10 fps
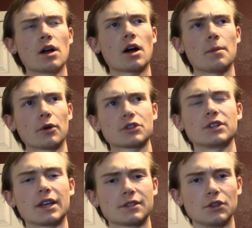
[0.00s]

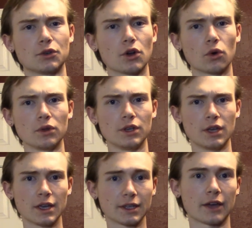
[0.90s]
merchandise that you can only
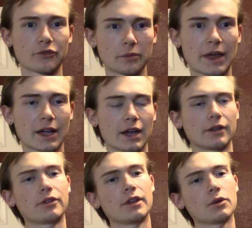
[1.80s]
get from that kind
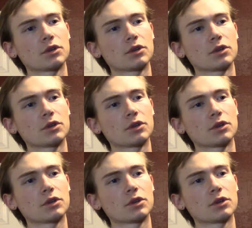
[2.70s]
of thing,